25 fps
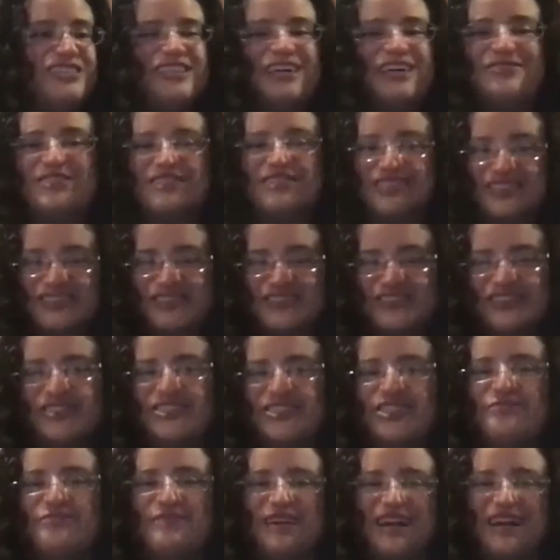That was the
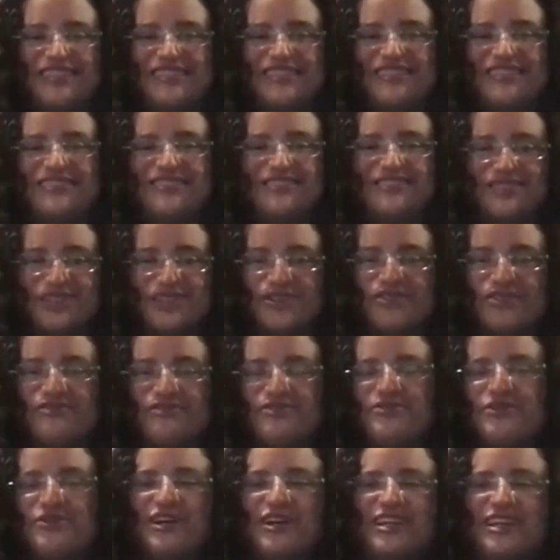two mass and the zone of
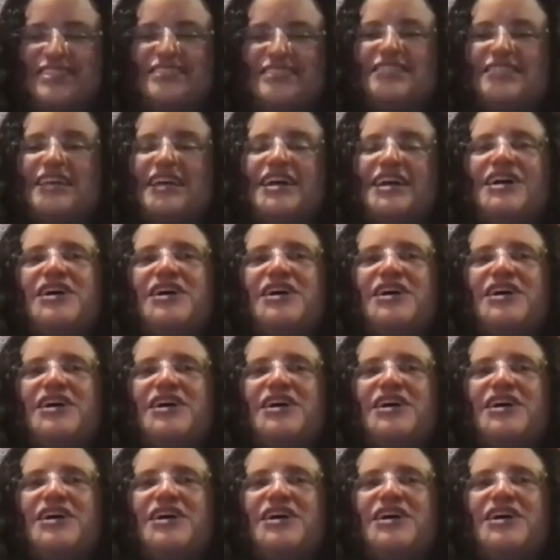avoidance.